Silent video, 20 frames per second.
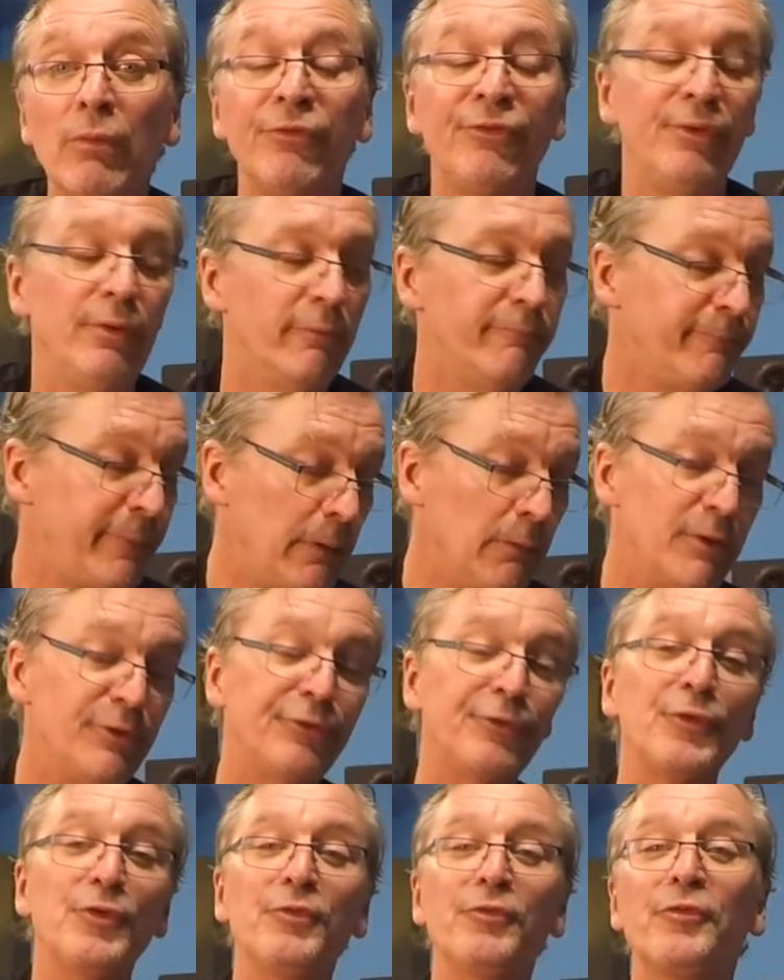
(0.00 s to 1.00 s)
We'll see you very
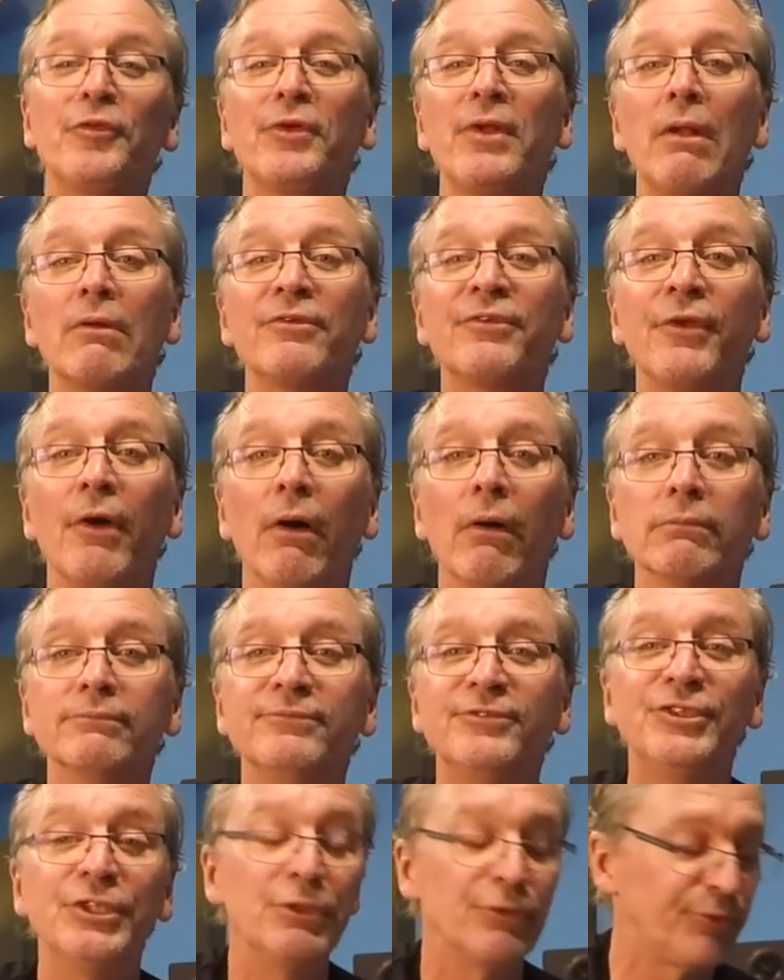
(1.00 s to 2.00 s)
soon for another song.
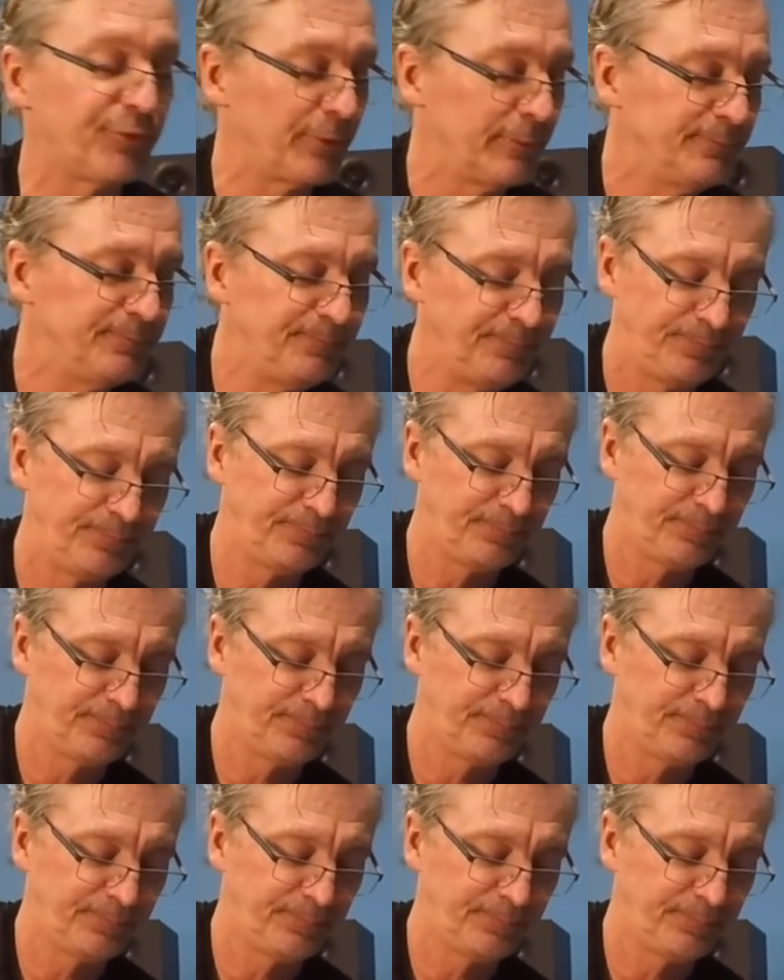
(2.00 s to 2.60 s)
Cheers.